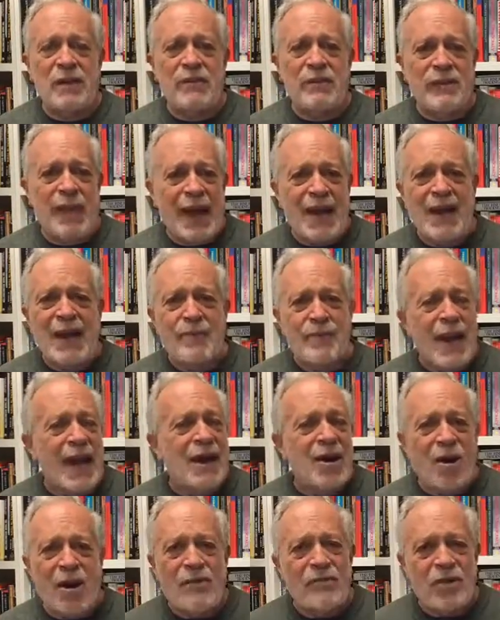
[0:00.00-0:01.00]

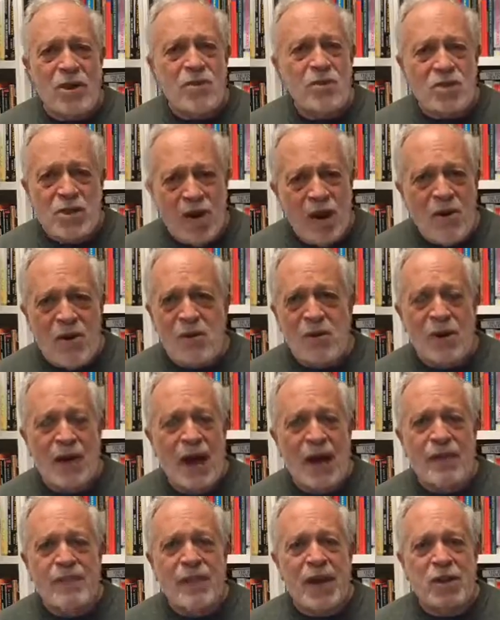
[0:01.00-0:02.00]
make our views known
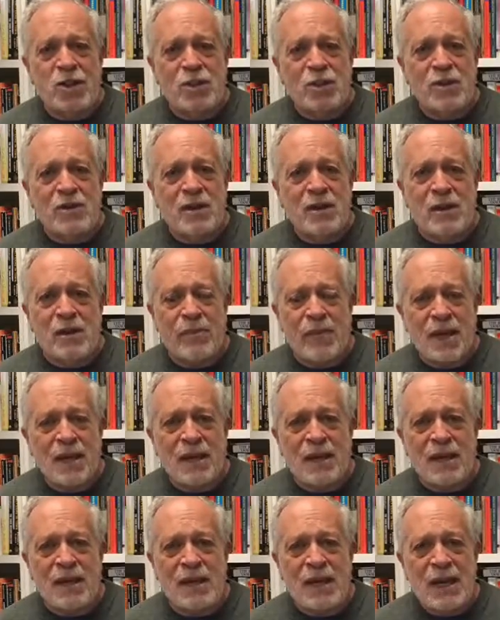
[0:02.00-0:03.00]
and make sure that the
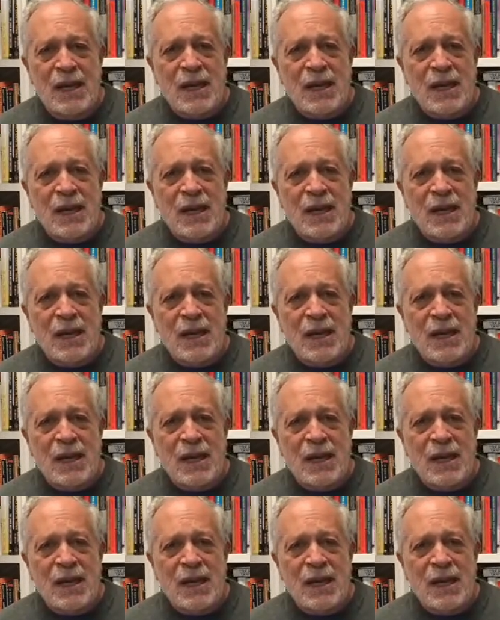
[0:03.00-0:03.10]
media